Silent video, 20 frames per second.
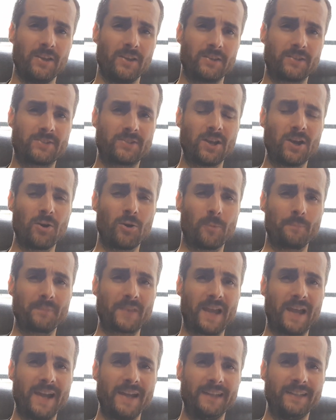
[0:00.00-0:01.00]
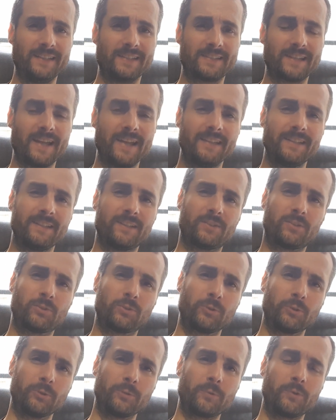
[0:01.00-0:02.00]
So, I decided
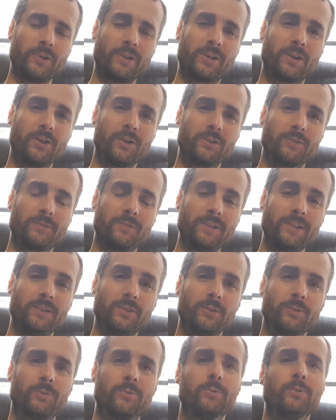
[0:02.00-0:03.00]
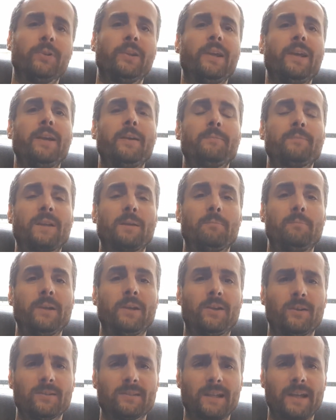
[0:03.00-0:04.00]
to record video today
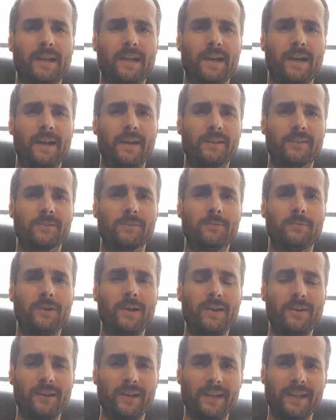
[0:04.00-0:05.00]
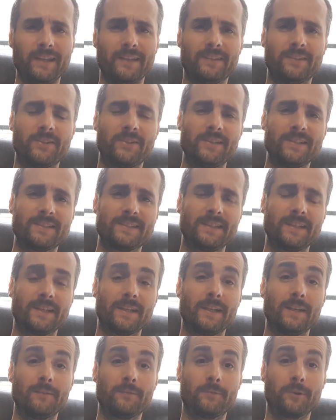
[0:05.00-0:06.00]
because I heard very interesting
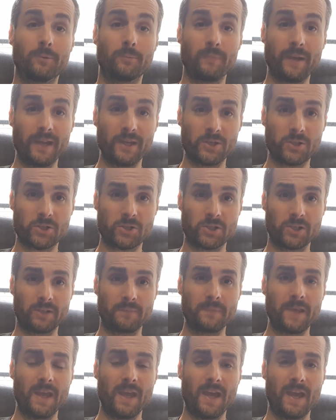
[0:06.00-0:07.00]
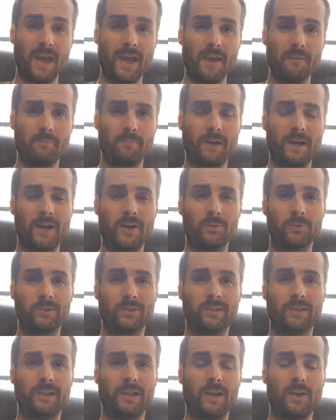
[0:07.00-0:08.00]
information about
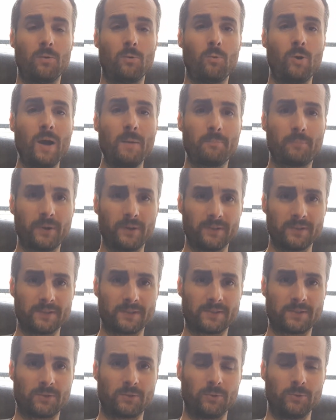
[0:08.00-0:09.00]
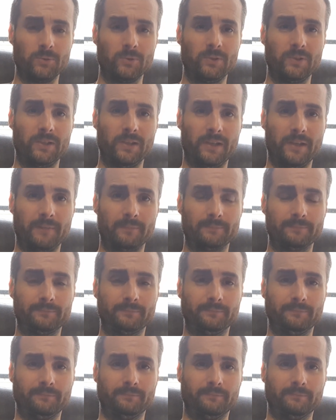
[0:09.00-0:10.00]
the weapons to the
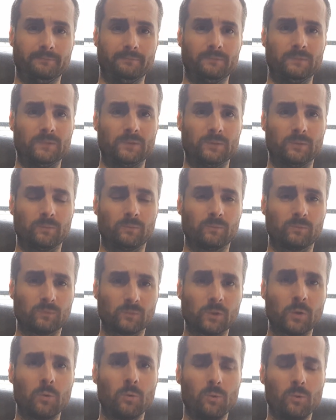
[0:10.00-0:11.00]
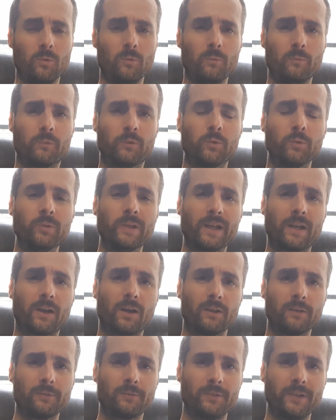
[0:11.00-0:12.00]
um, to the
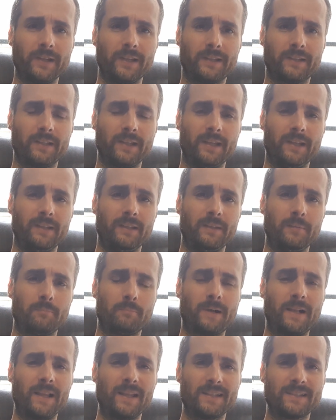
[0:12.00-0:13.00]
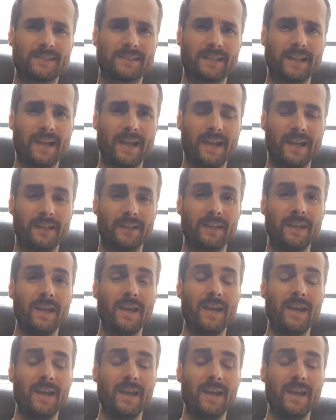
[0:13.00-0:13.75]
conflict in the Palestine